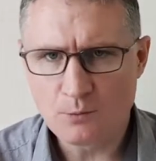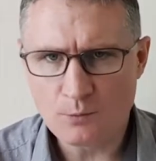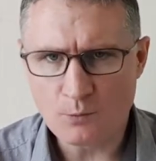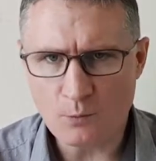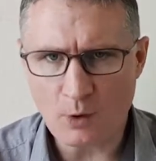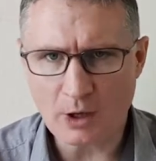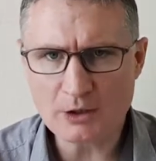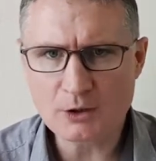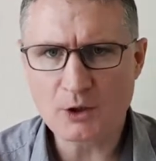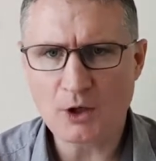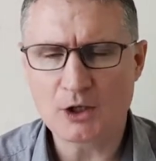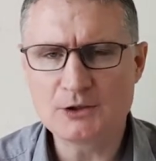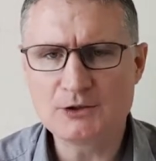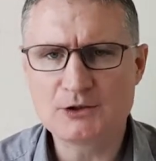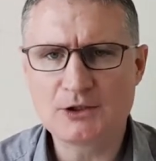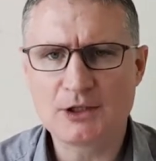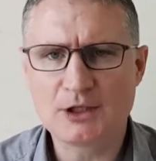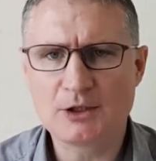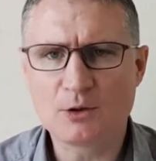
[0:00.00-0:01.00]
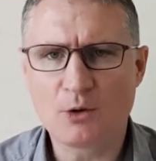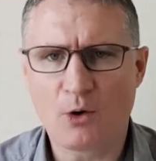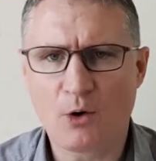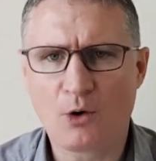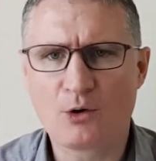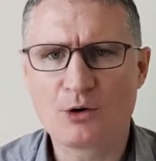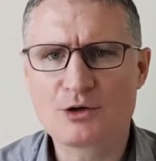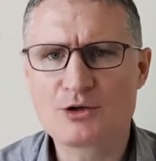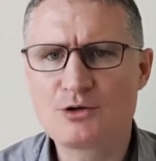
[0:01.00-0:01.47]
one consonant,
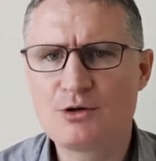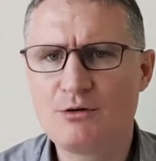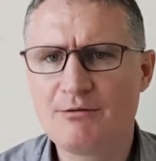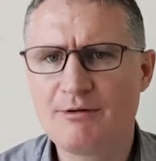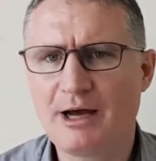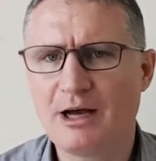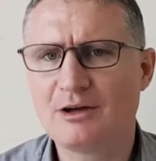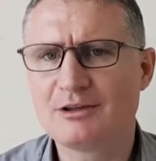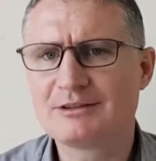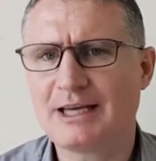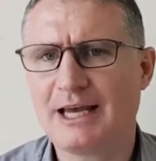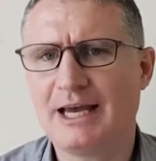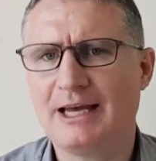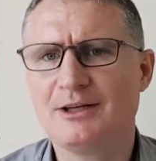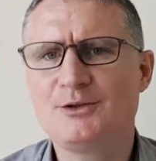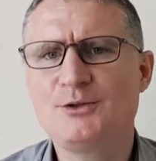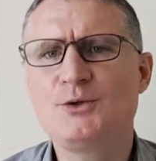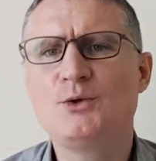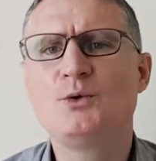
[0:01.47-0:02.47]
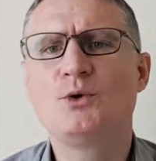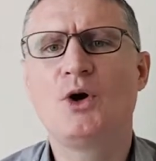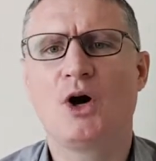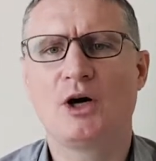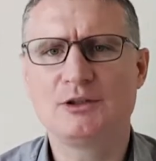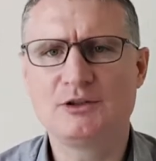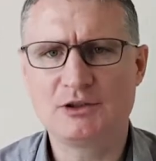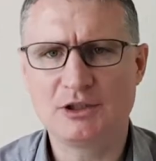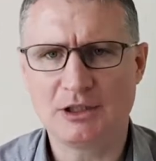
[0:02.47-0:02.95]
or two vowels and two
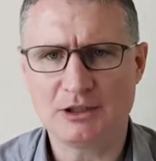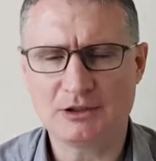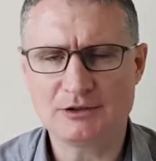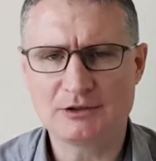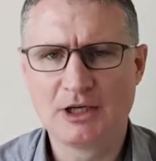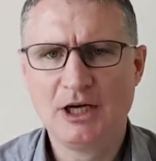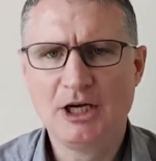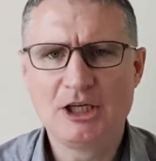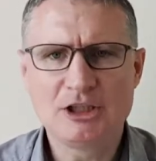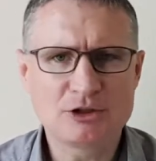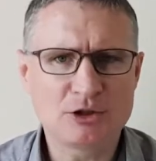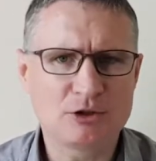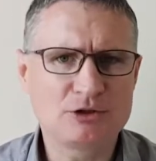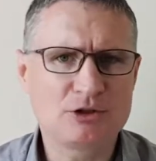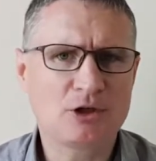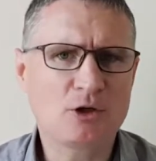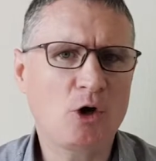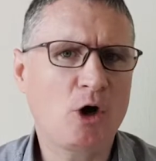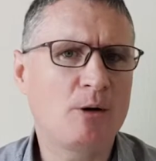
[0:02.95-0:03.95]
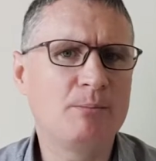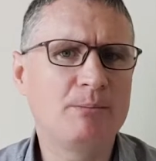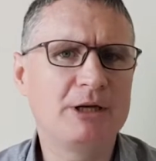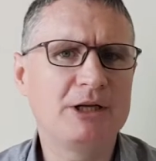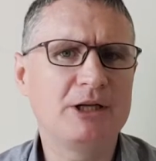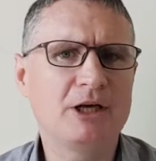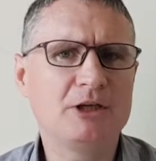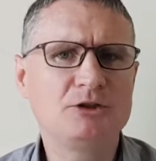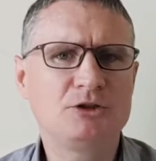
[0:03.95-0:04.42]
consonants. So it's a
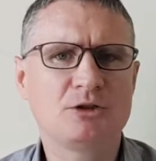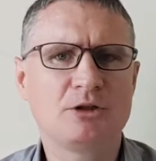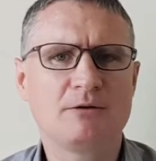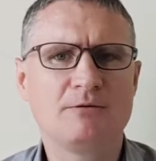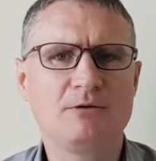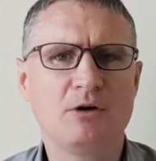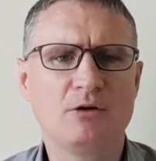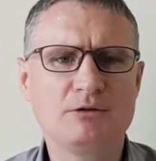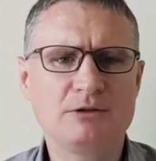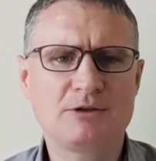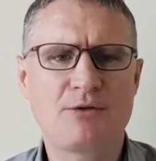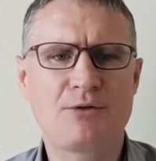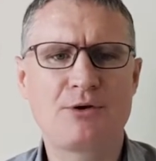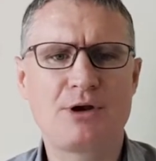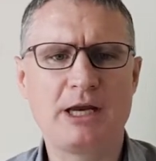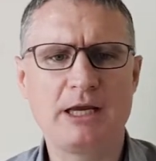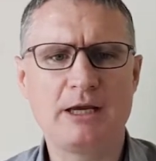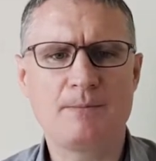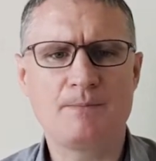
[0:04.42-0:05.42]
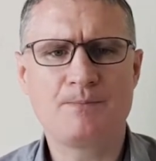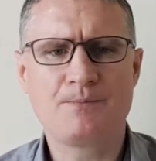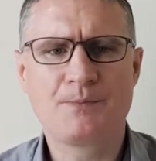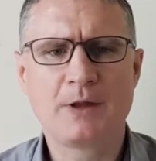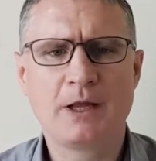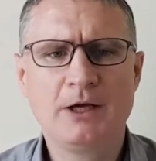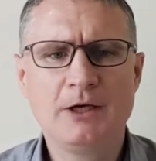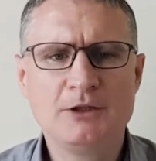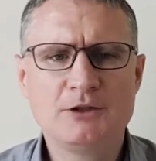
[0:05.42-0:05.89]
combination of those three.
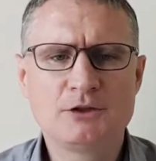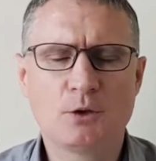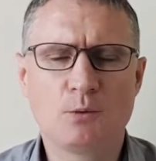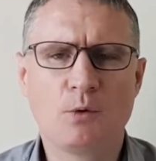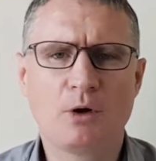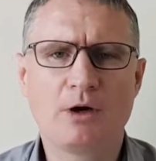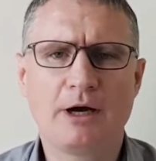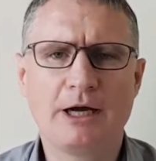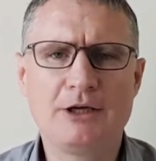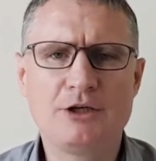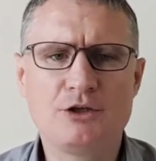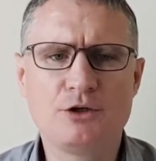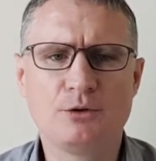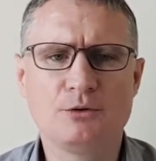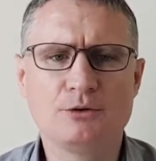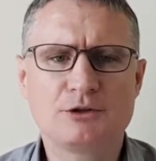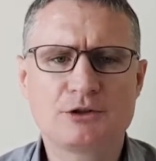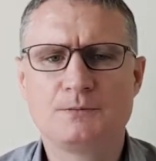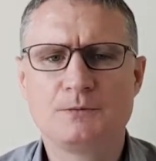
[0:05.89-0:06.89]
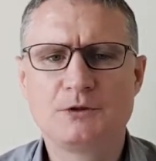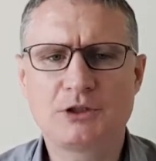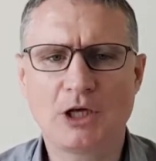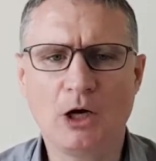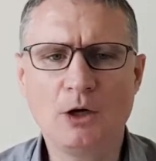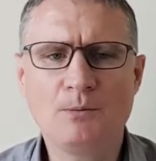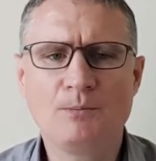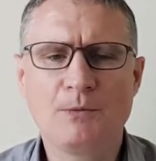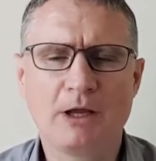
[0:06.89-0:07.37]
So what do I do?
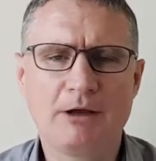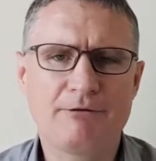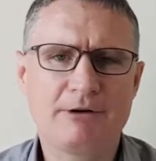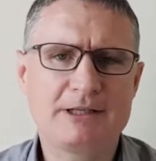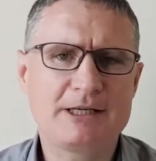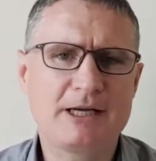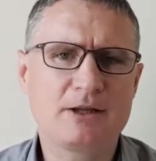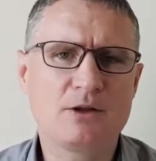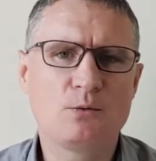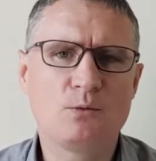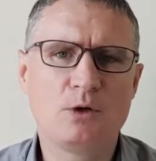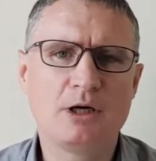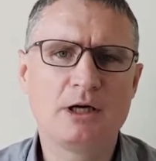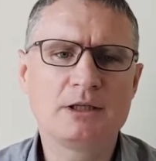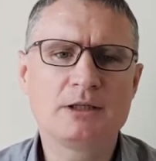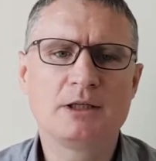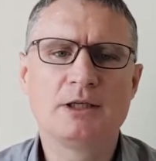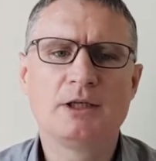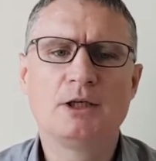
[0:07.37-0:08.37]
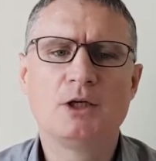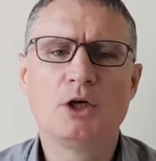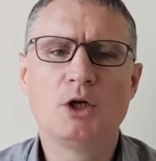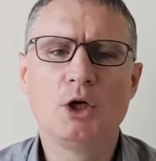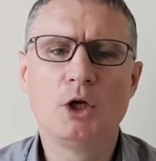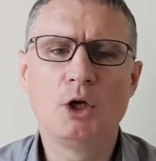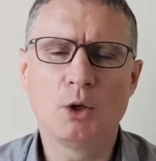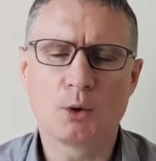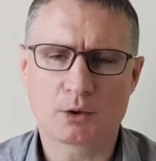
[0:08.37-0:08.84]
So if I take the word
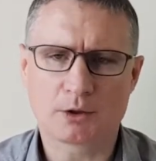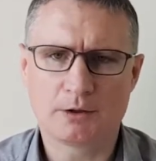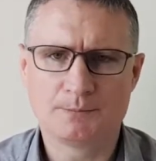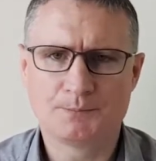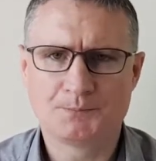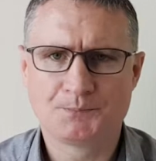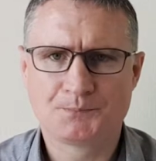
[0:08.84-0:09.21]
look,